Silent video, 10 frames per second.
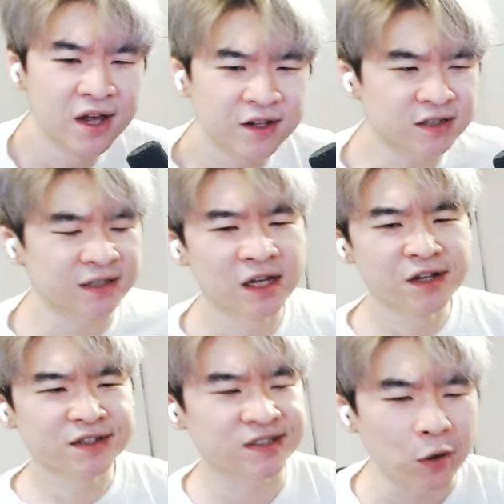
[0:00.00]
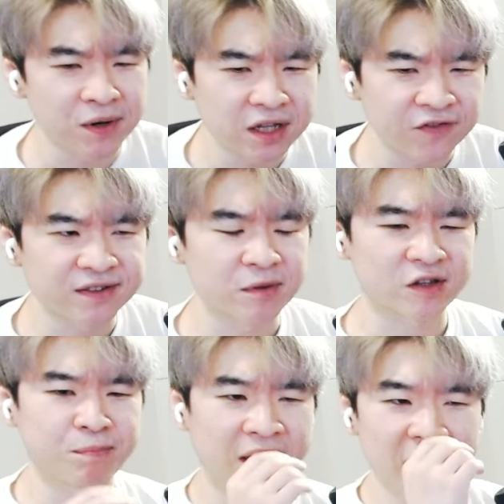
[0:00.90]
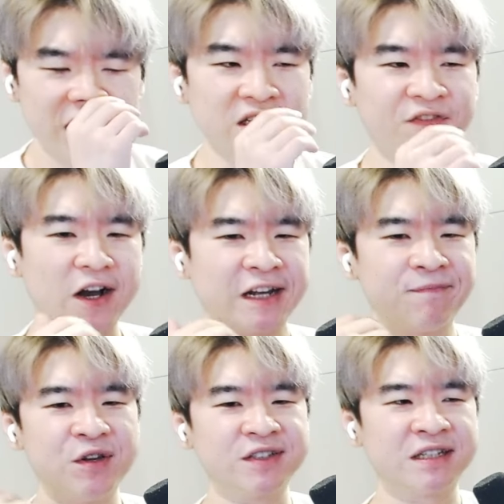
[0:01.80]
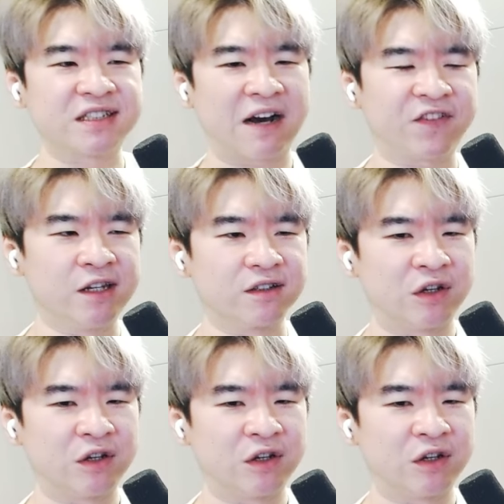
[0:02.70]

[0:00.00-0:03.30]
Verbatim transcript: There's in so many different simulations. But he's fucking using Zafkiel though.